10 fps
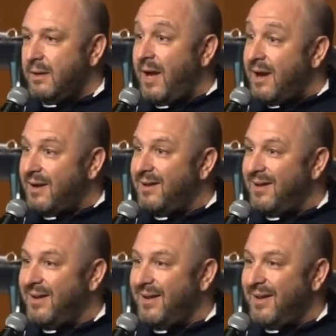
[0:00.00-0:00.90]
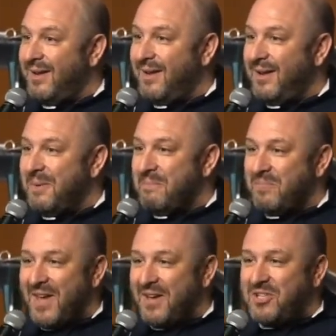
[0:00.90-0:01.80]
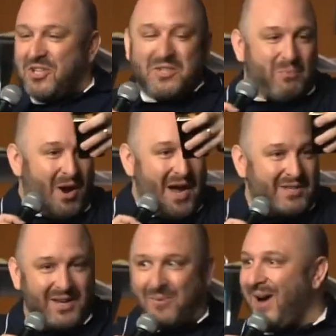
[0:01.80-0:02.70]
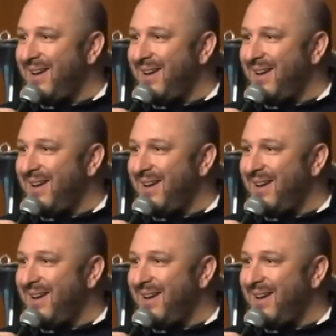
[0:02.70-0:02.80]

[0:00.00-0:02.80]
Yeah. She's surprised, like,